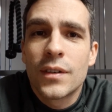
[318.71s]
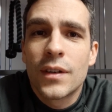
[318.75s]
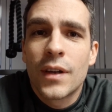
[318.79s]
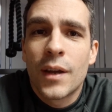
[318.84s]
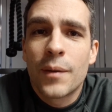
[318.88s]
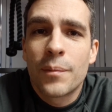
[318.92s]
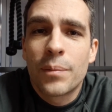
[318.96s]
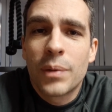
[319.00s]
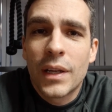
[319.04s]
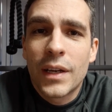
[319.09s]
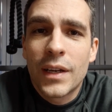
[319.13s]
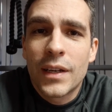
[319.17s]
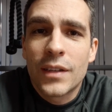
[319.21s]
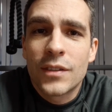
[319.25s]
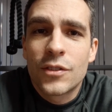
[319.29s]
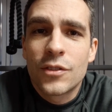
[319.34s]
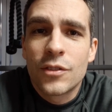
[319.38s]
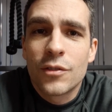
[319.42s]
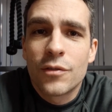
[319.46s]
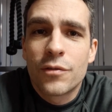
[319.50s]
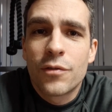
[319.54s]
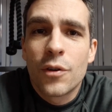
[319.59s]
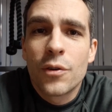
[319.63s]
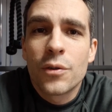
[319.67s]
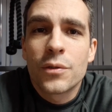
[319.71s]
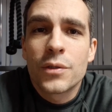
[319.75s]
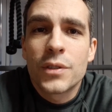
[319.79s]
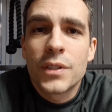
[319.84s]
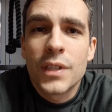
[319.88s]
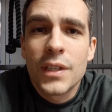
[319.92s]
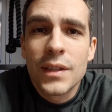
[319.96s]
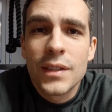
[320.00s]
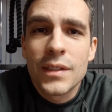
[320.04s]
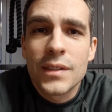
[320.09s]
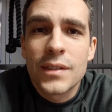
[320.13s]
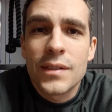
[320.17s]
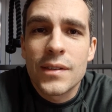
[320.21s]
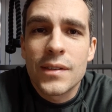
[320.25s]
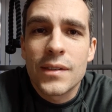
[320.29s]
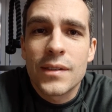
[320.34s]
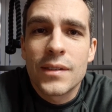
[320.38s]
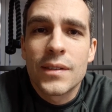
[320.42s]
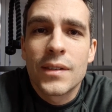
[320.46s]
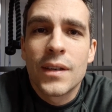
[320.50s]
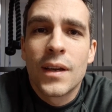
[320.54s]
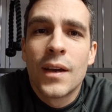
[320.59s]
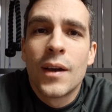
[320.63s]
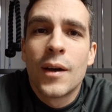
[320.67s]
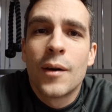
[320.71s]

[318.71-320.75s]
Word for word: and plants do photosynthesis,